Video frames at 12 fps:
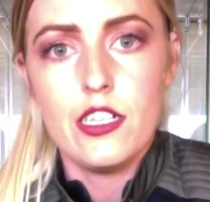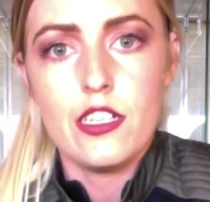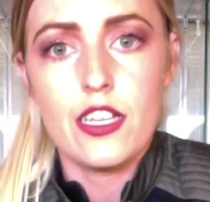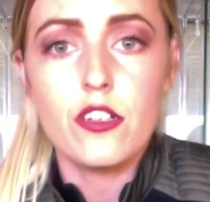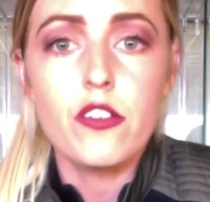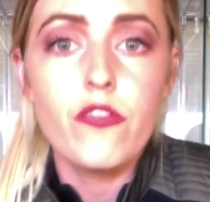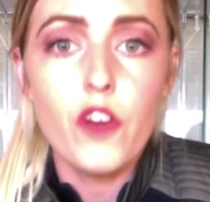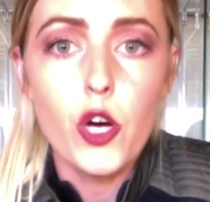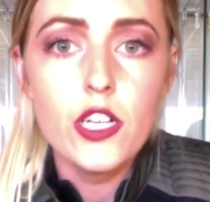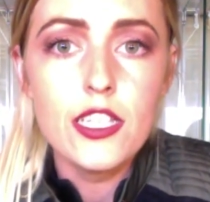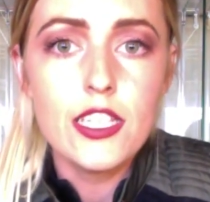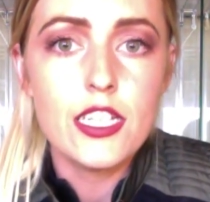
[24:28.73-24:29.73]
get to
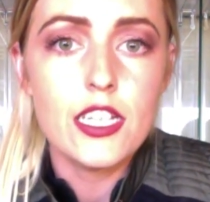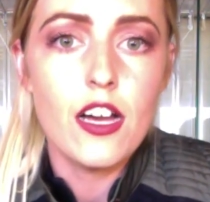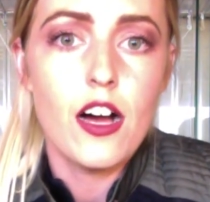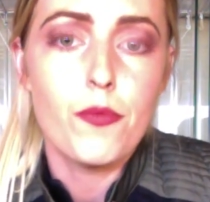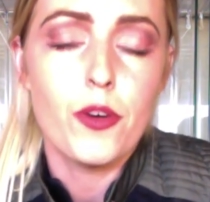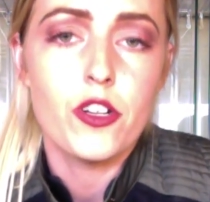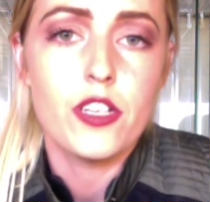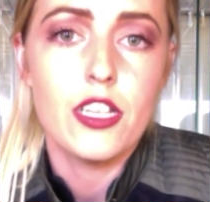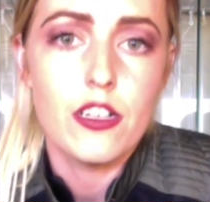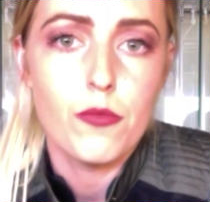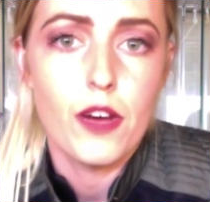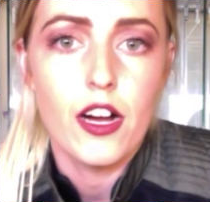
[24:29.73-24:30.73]
first. I know
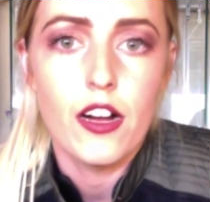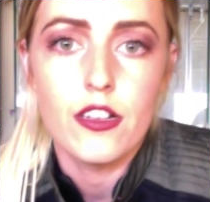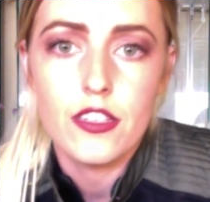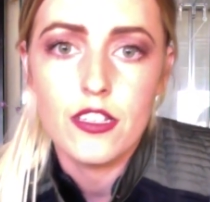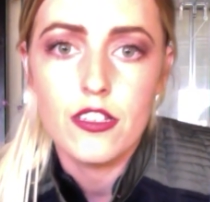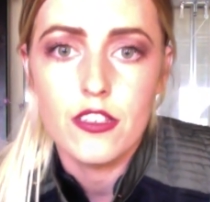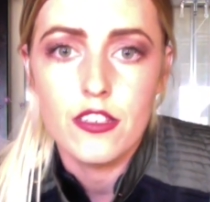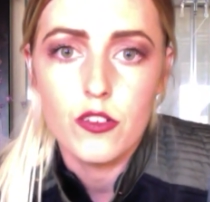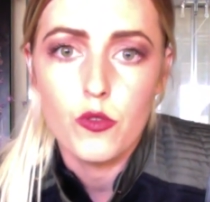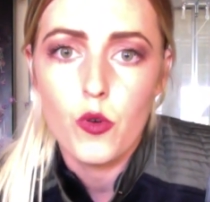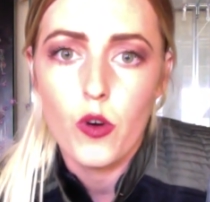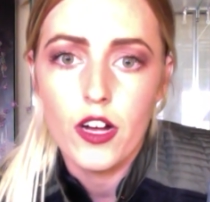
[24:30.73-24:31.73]
Kingdom Hearts is
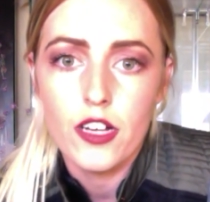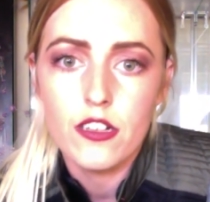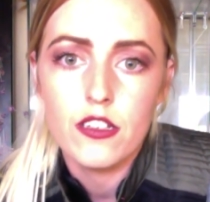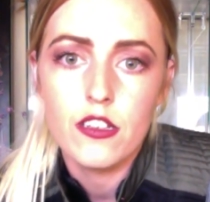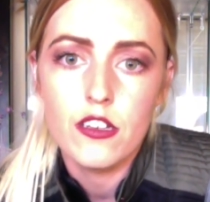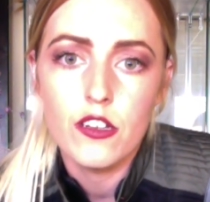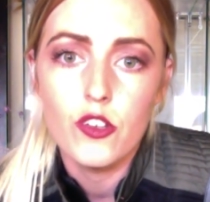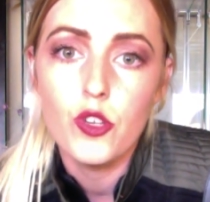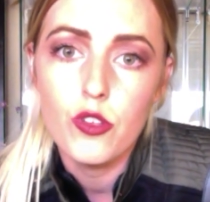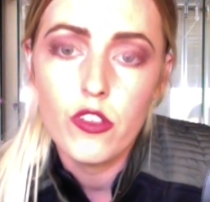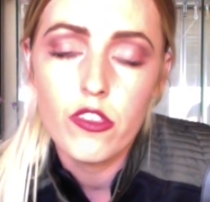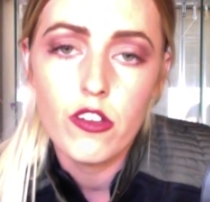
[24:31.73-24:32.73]
still quite
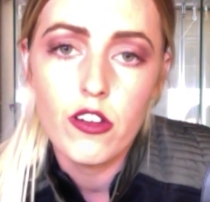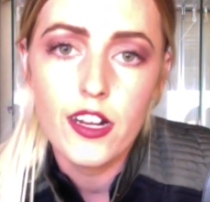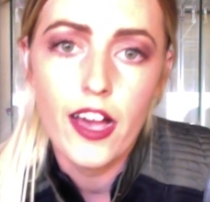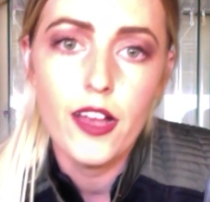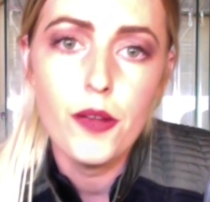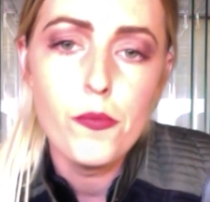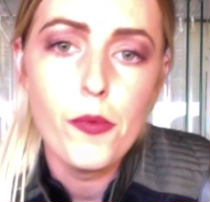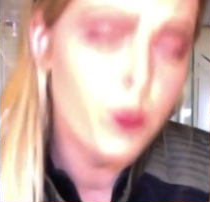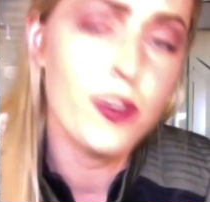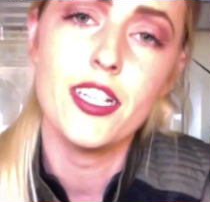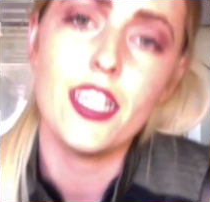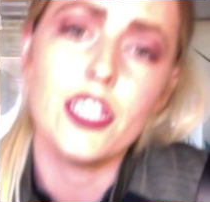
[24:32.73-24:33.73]
new, the third game. I
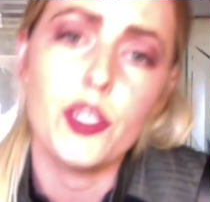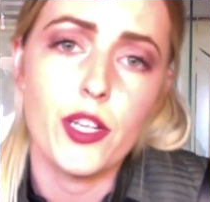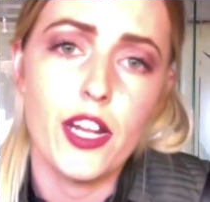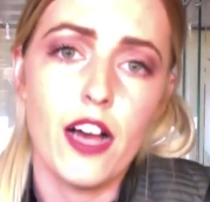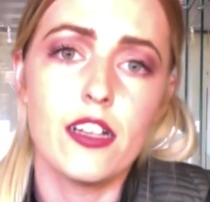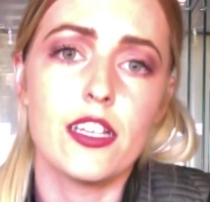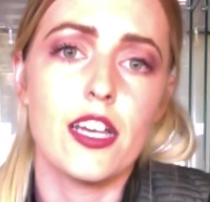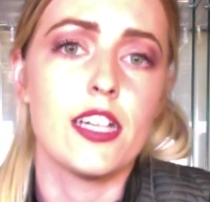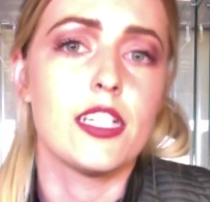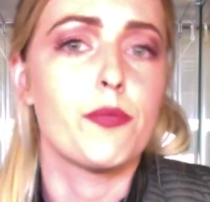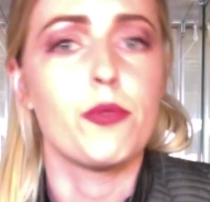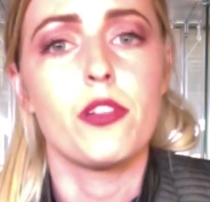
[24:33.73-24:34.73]
wanted to get this one out in
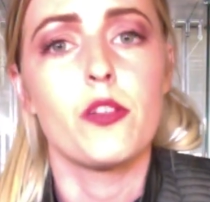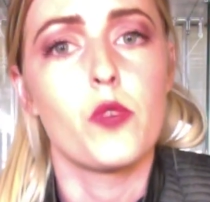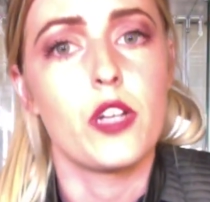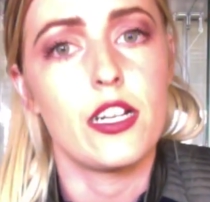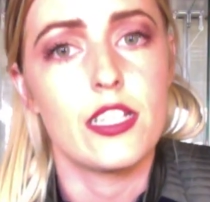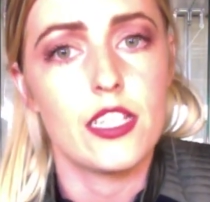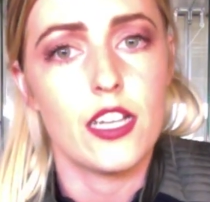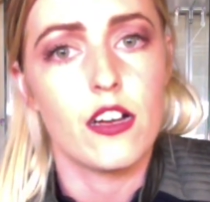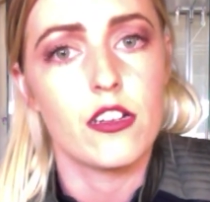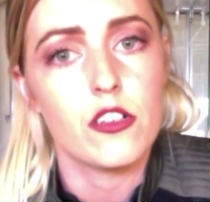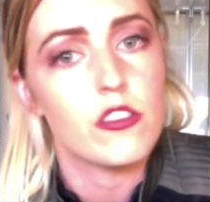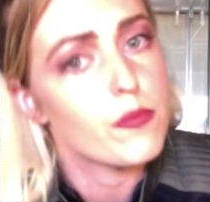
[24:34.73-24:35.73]
case people are wanting to start
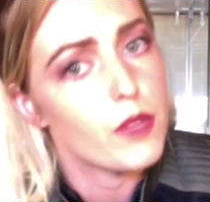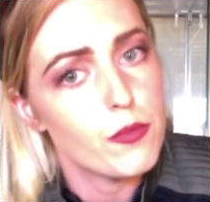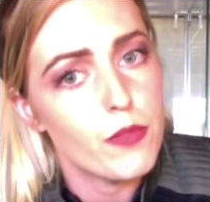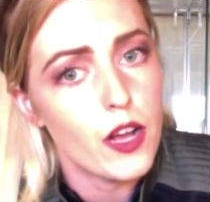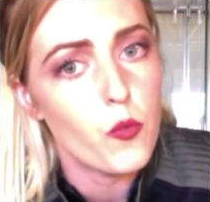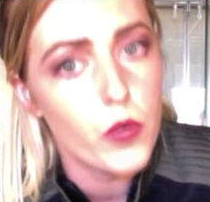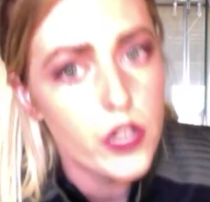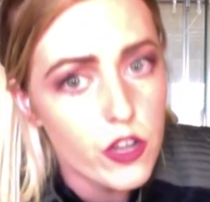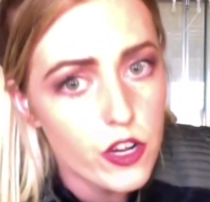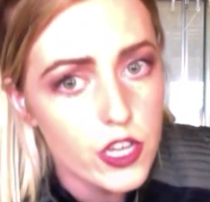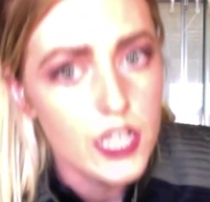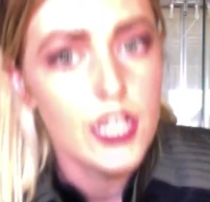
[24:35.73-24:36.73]
to cosplay Black
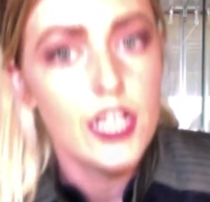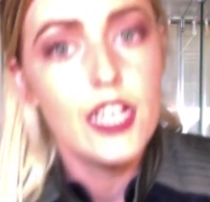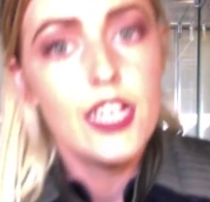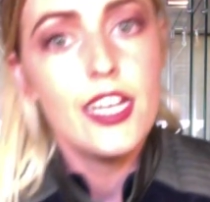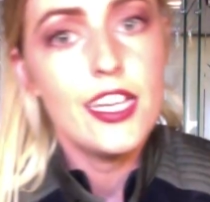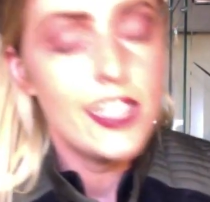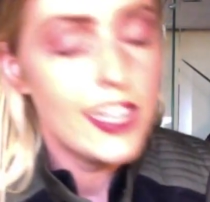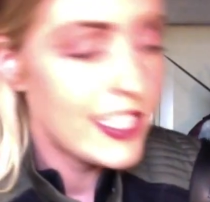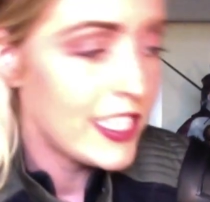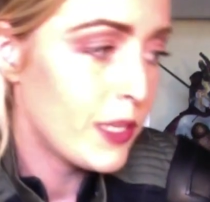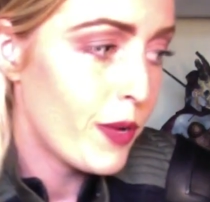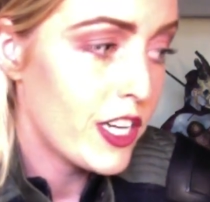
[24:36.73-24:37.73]
Widow in
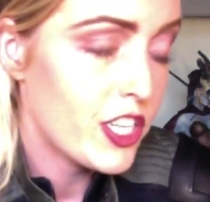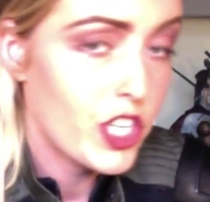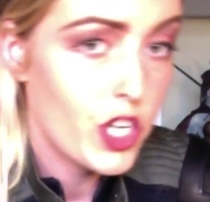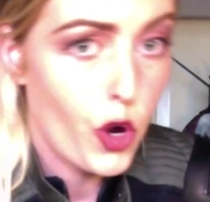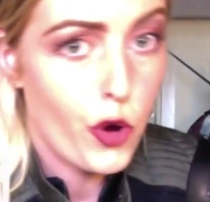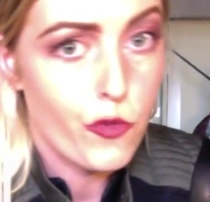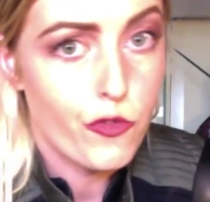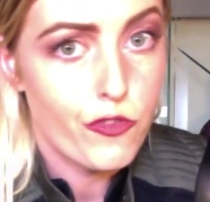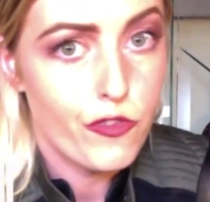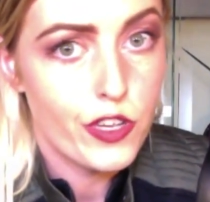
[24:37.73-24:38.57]
anticipation of